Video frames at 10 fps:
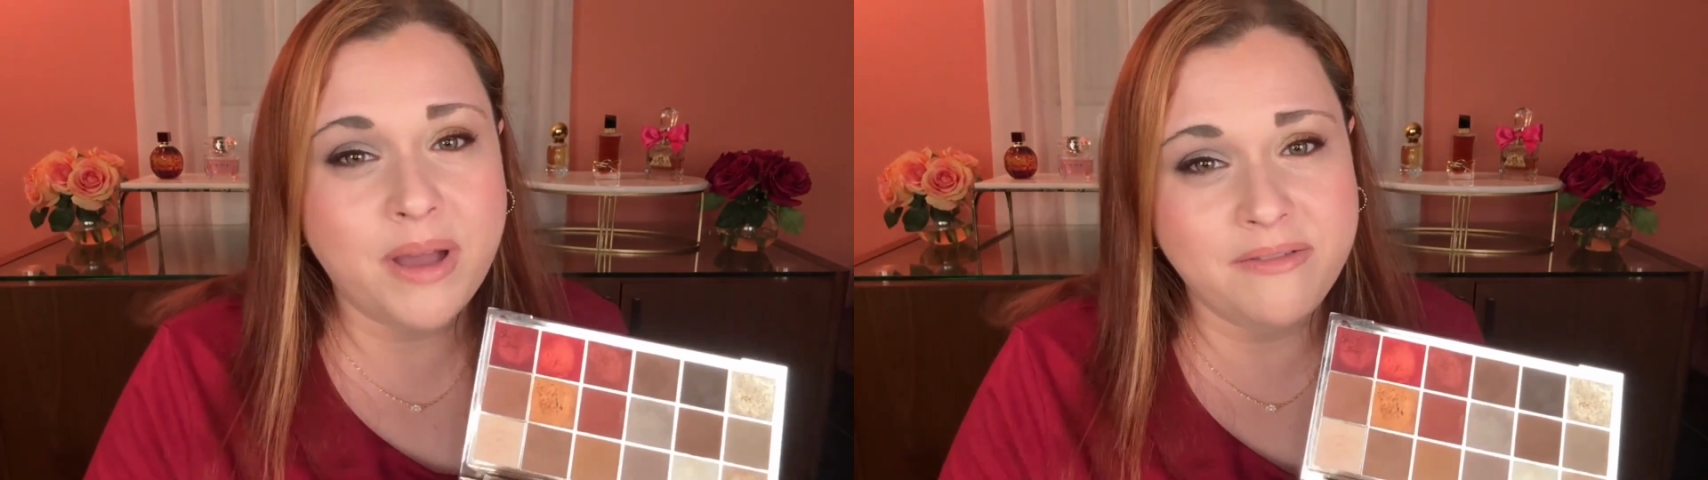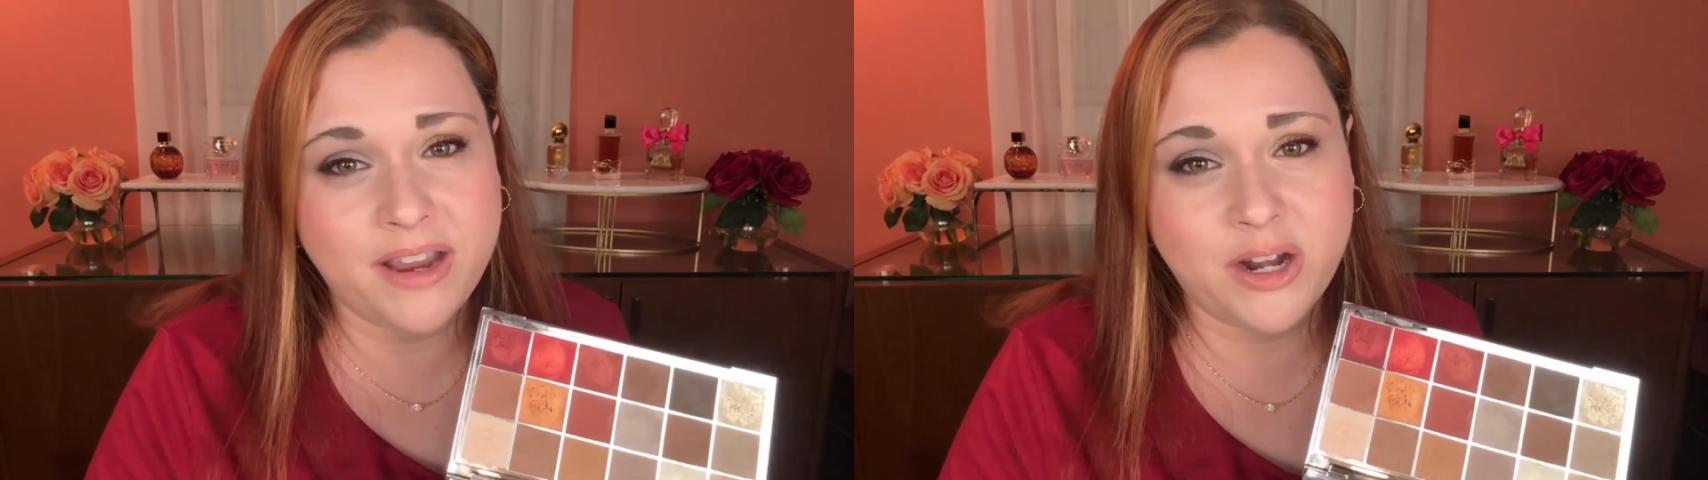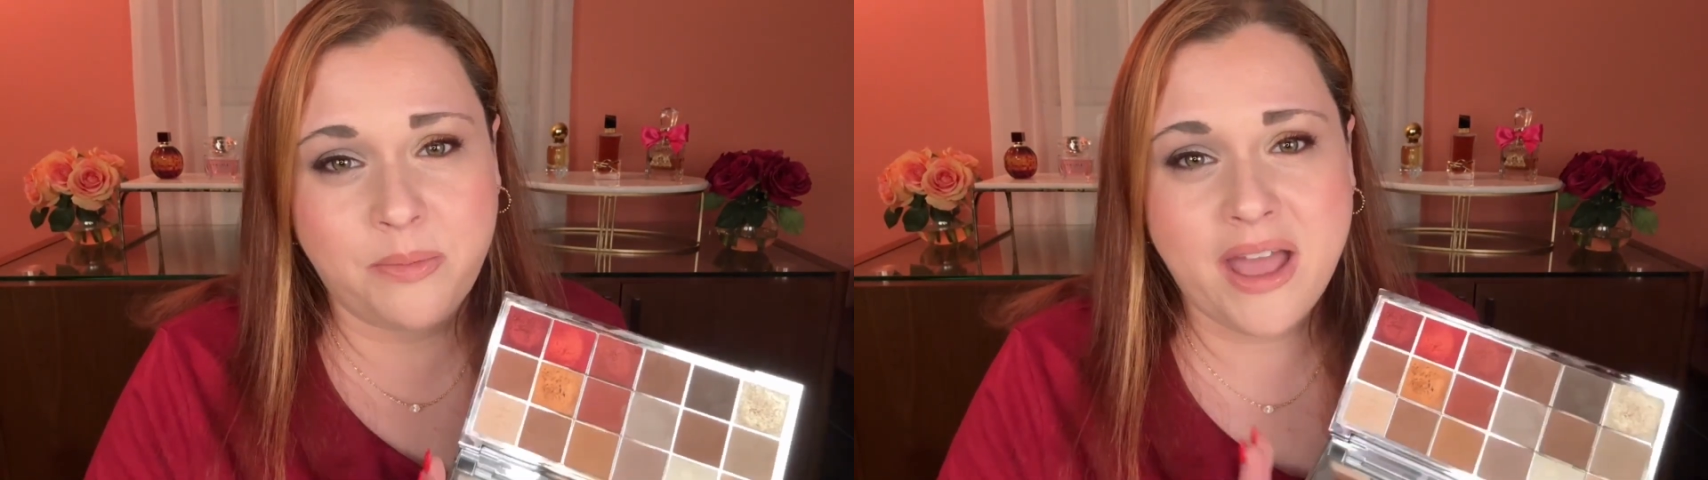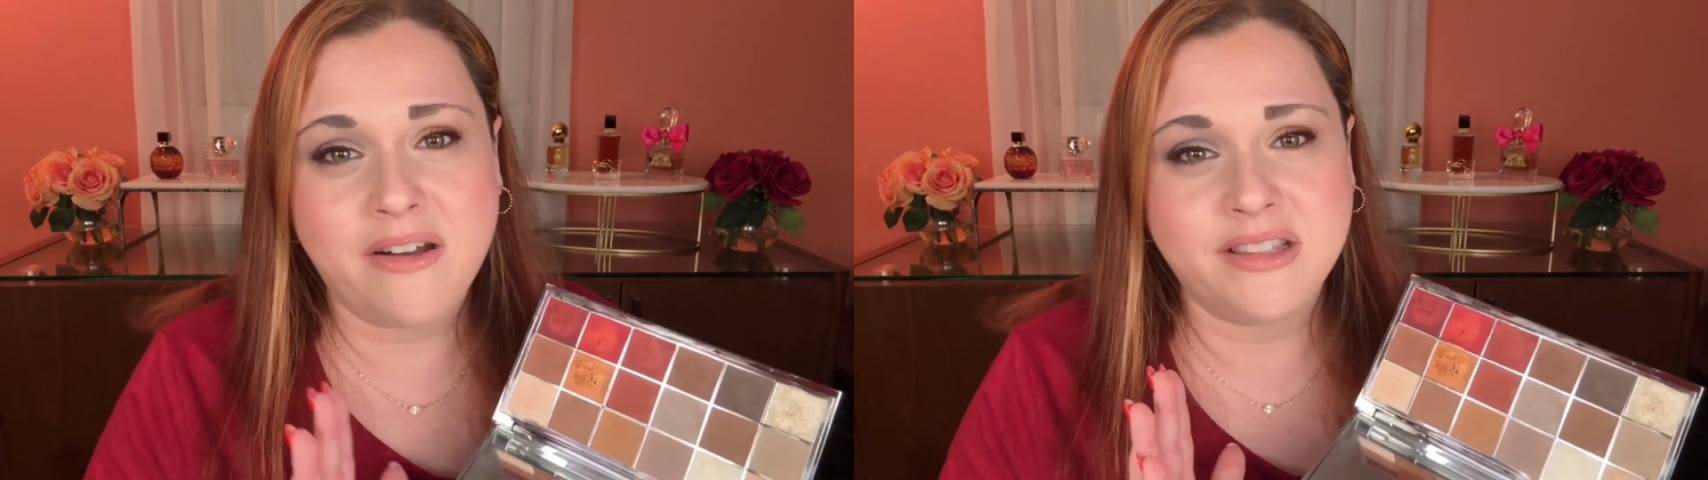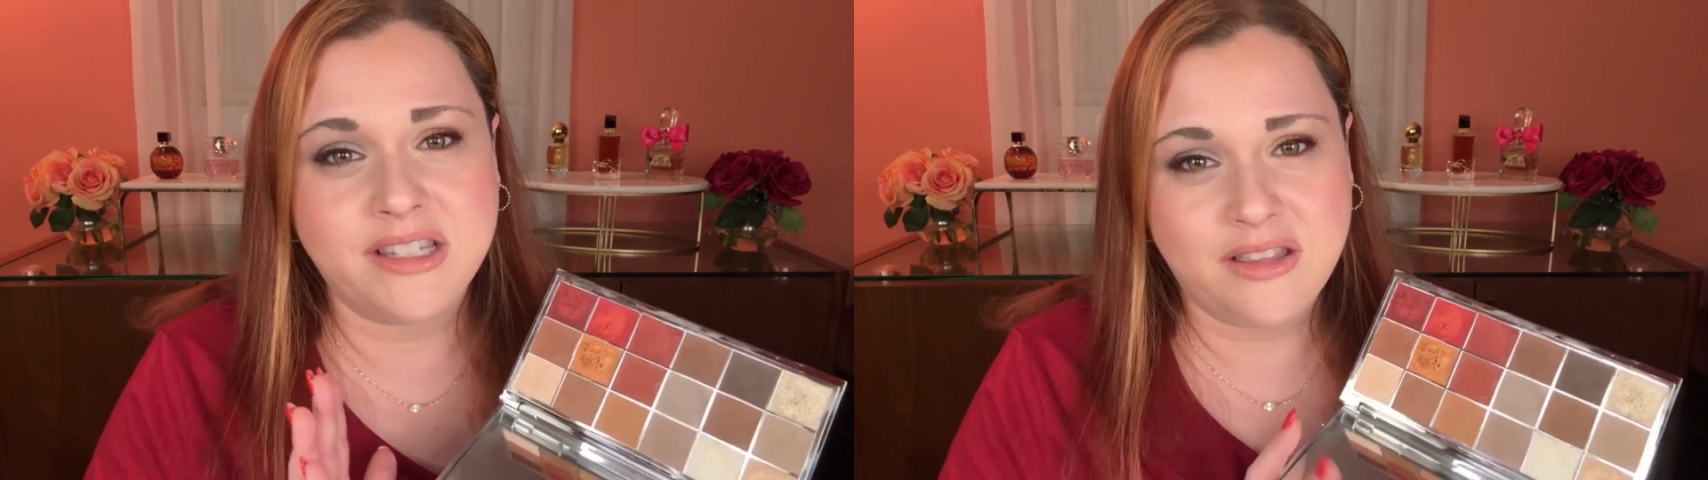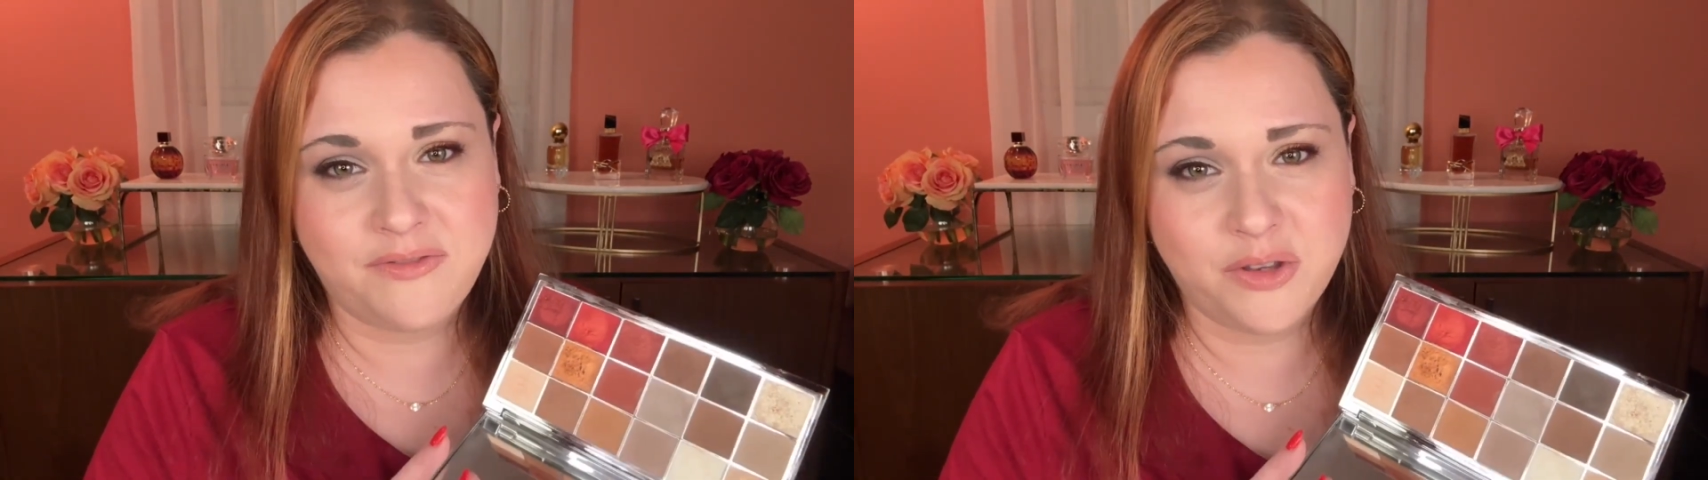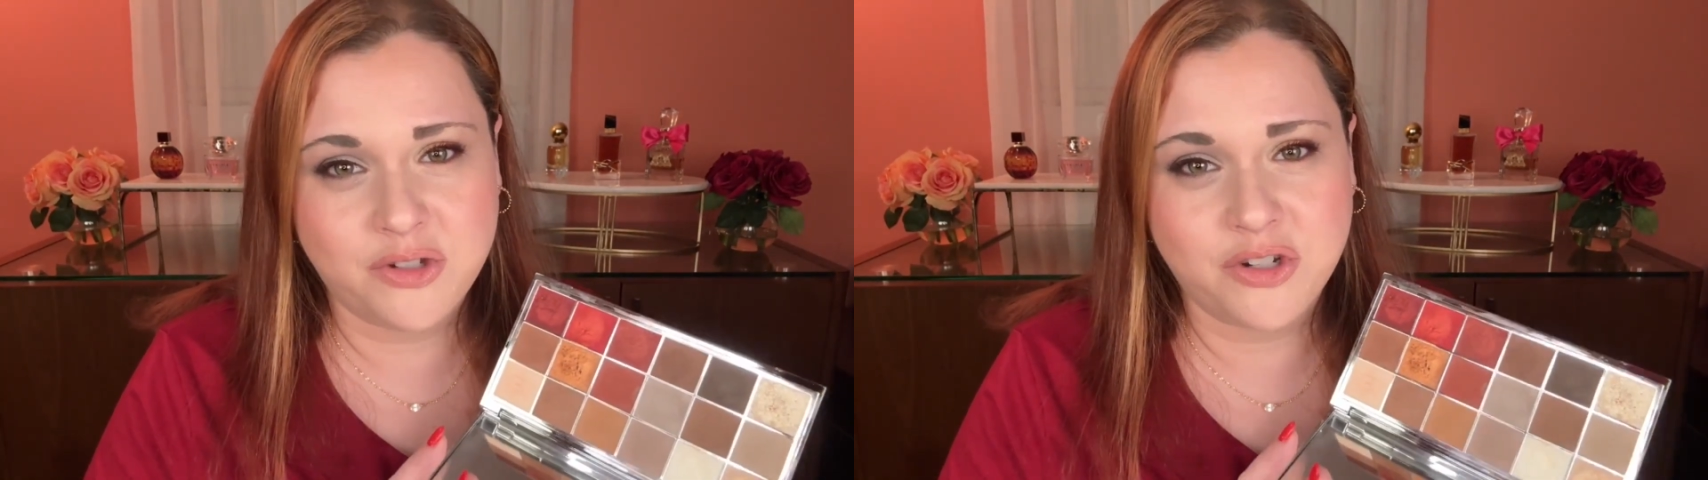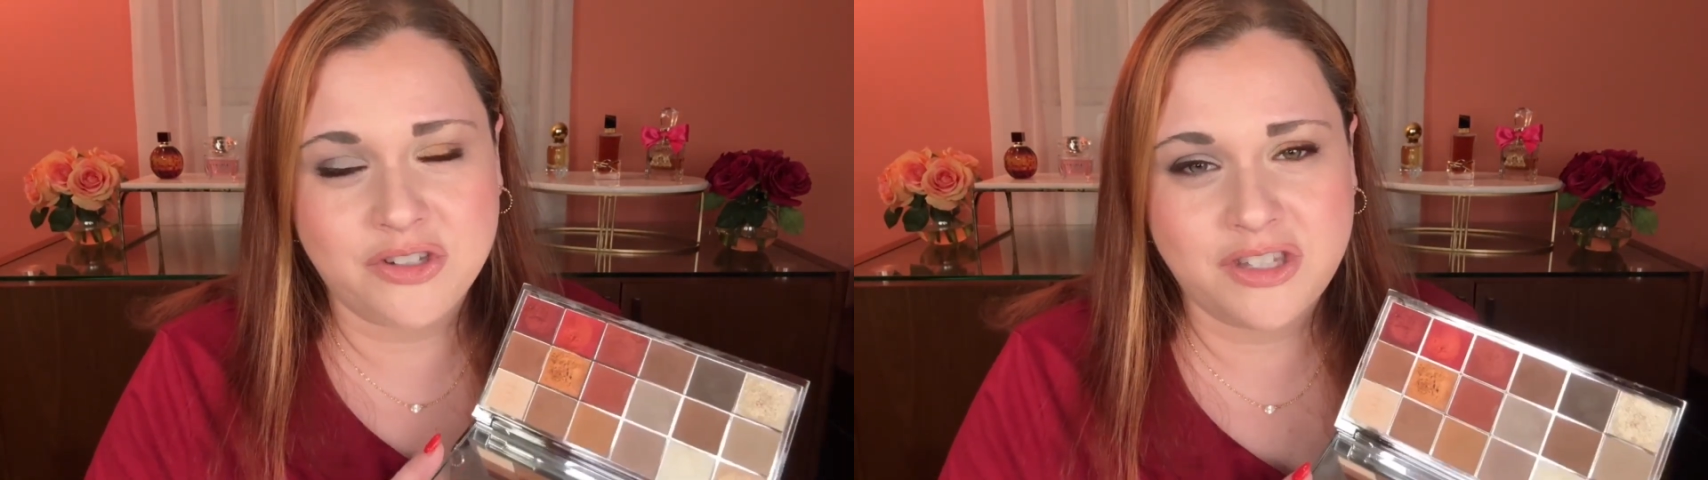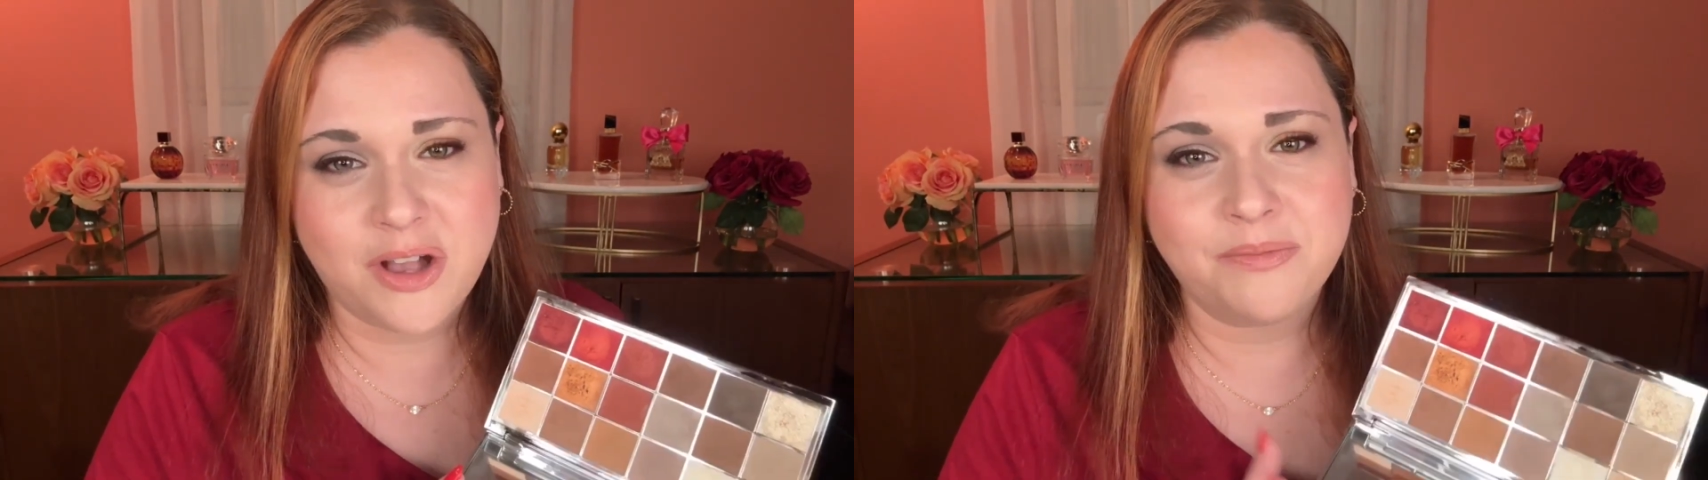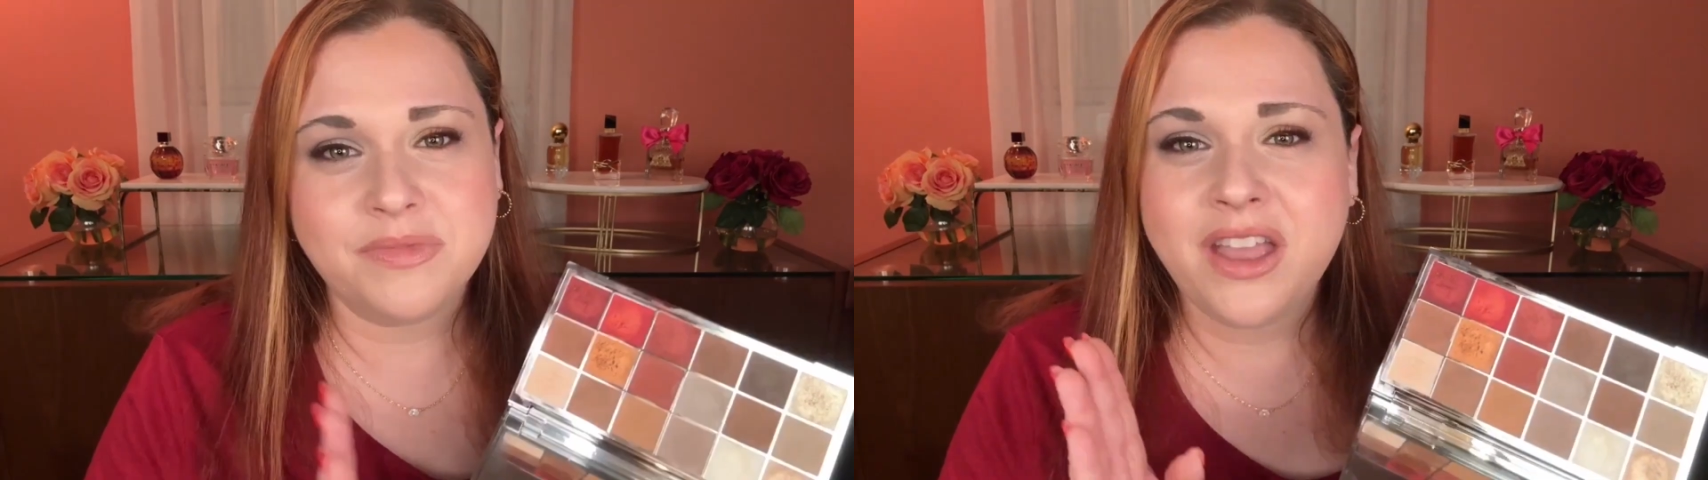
Byredo palettes in the future. So